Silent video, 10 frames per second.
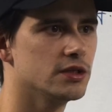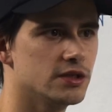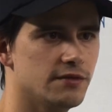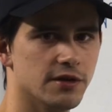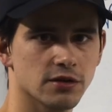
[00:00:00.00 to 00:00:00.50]

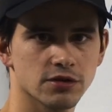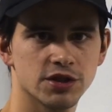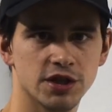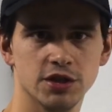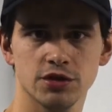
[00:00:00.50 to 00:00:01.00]
difficult
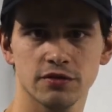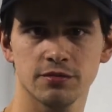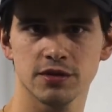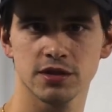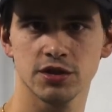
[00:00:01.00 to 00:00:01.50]
change of
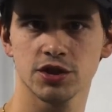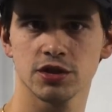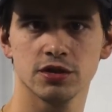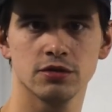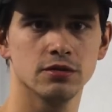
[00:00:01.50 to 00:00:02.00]

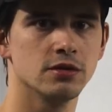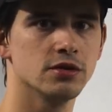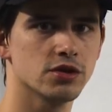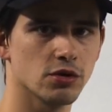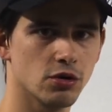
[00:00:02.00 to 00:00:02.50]
position,
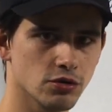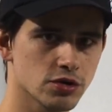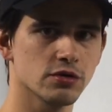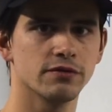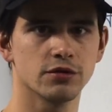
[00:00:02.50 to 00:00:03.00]
so
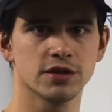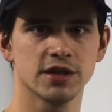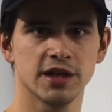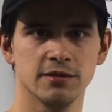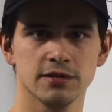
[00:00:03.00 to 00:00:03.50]
also 4
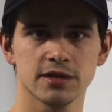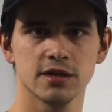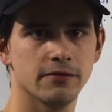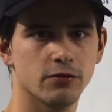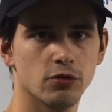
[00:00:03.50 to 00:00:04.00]
times.
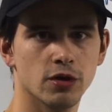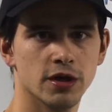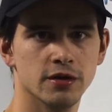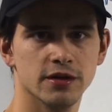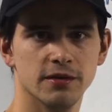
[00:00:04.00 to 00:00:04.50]

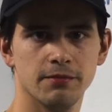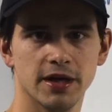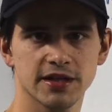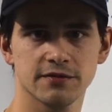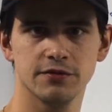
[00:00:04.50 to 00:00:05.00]
For the
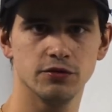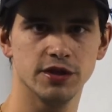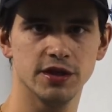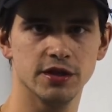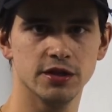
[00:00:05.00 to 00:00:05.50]
past few
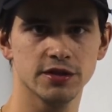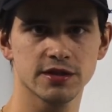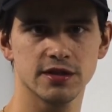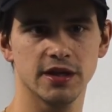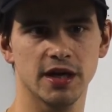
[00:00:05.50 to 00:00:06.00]
years,
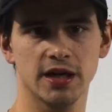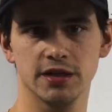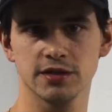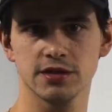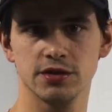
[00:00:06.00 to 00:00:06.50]
the
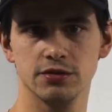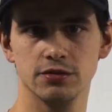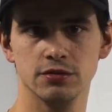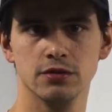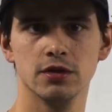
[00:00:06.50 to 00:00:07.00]

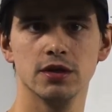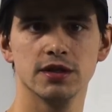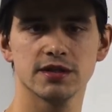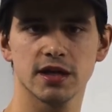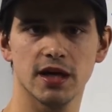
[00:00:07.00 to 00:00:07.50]
ISU
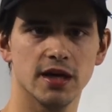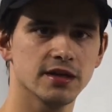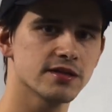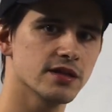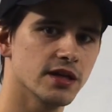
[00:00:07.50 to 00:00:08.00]

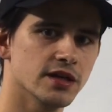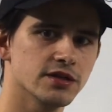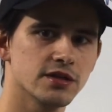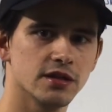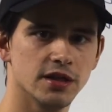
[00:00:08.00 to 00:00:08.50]
says
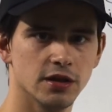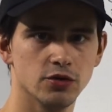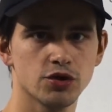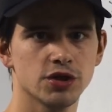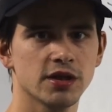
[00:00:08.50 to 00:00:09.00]
that the
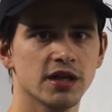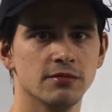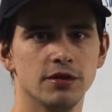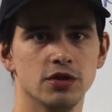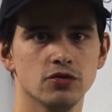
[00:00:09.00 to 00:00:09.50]
illusion can
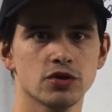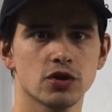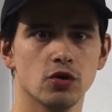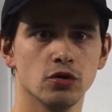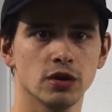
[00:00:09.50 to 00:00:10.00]
be used
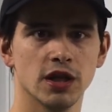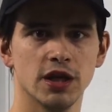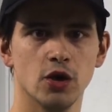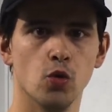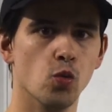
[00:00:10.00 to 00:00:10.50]

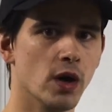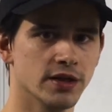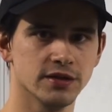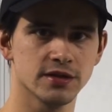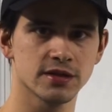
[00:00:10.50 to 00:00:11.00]
only
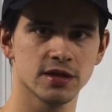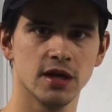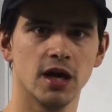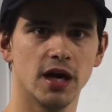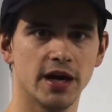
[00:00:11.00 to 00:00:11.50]
once,
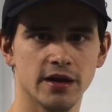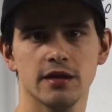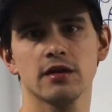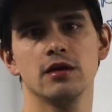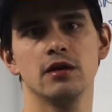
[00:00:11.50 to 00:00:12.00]

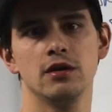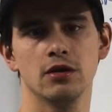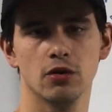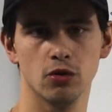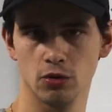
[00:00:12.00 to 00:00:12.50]
either
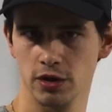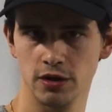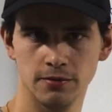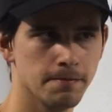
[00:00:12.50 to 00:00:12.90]
or.